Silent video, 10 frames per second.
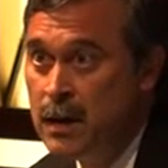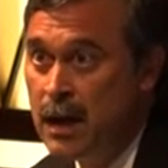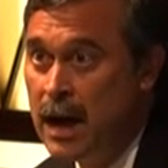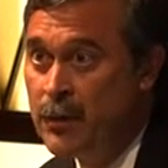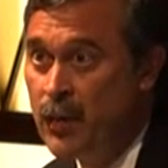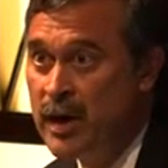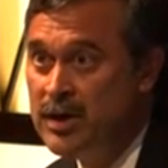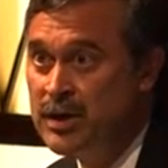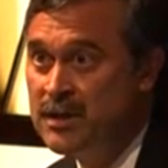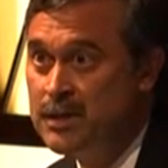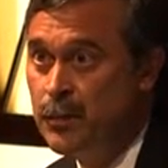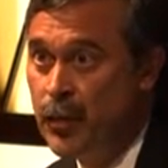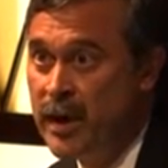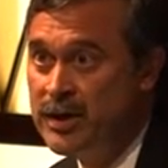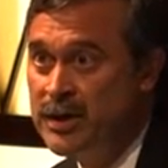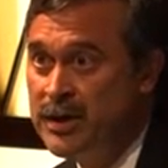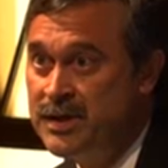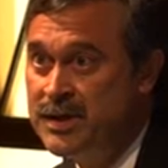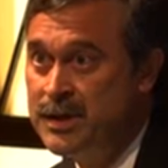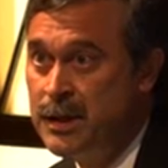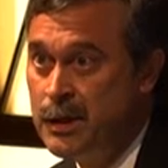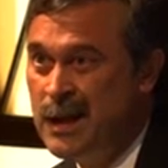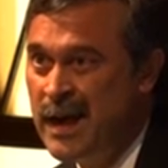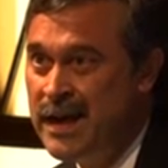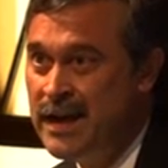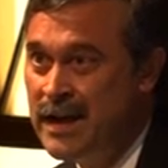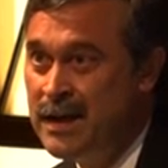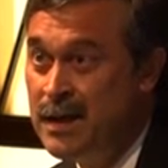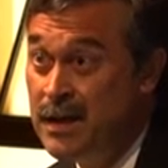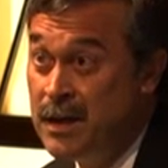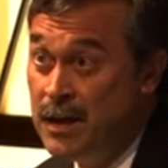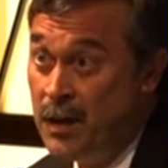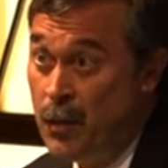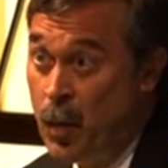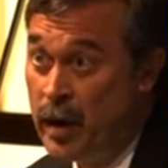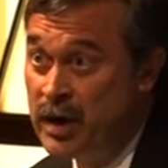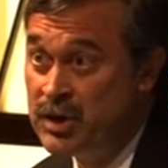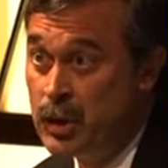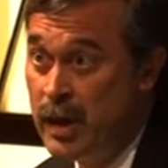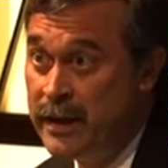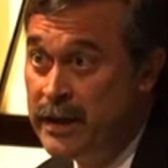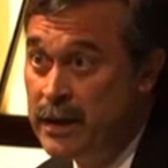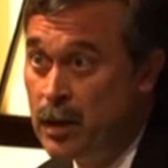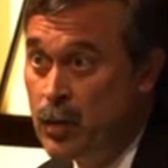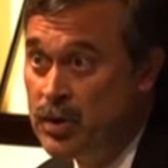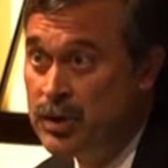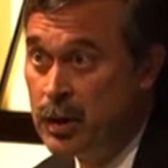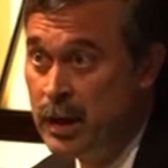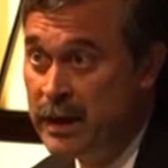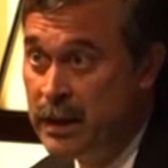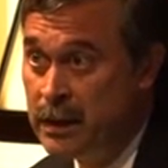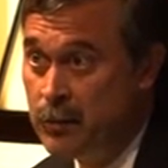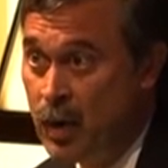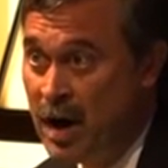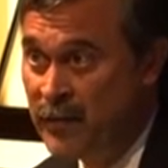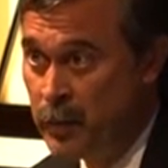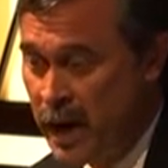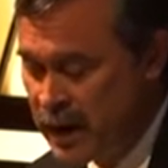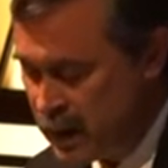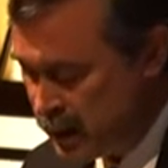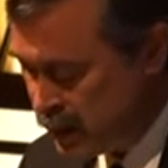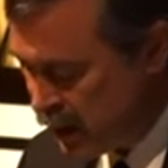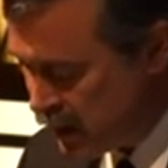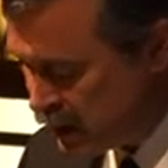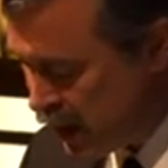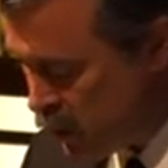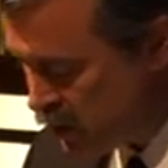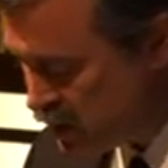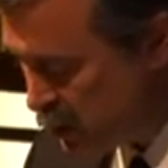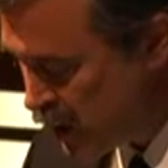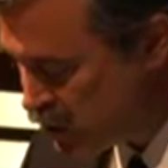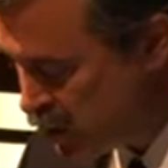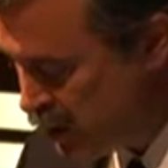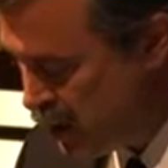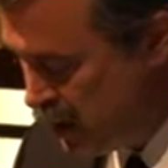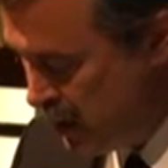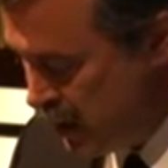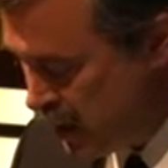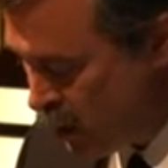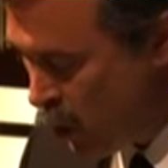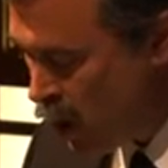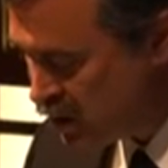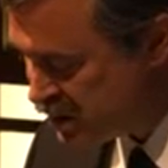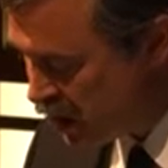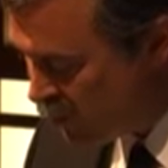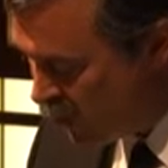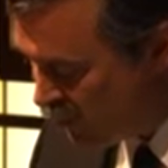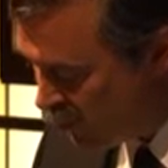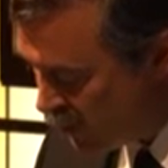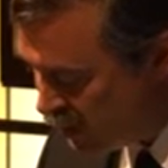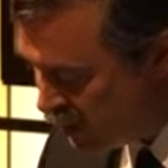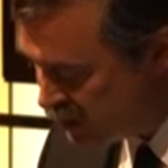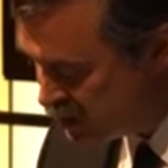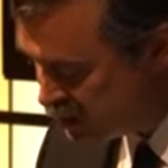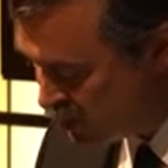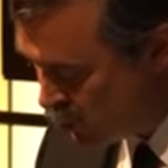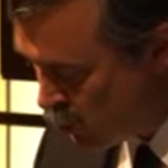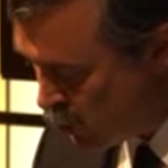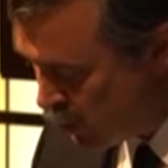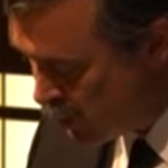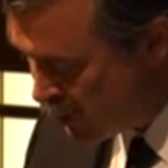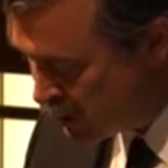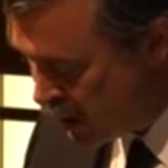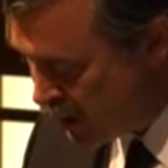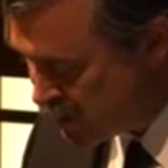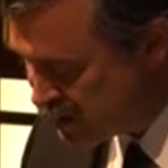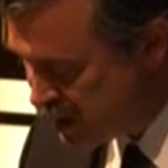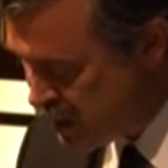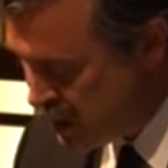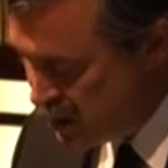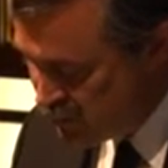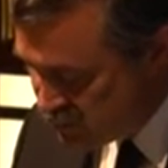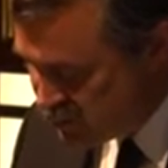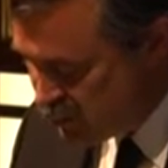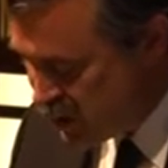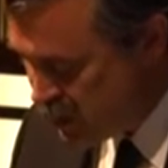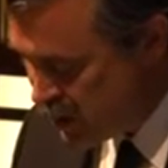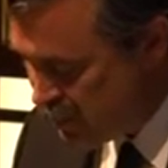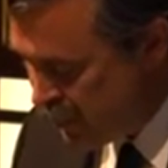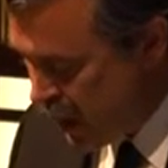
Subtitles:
operations, branches, lending, mortgage lending, commercial lending, private banking. I hit that one especially. And they were all a step up from my days as a grill boy at McDonald's. Maybe.